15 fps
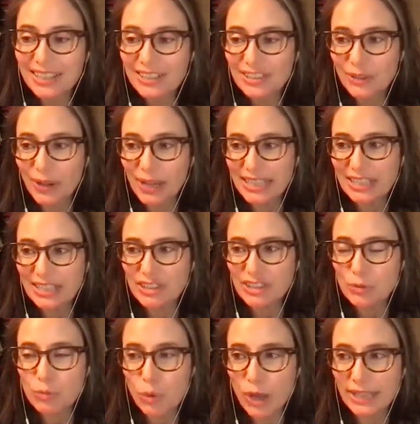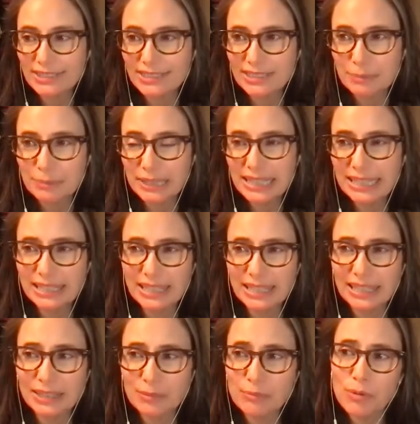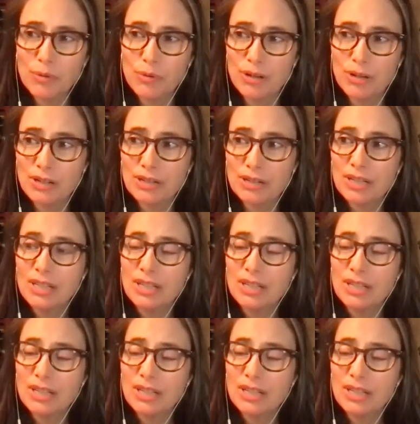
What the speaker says: So I think she wants to be in a more,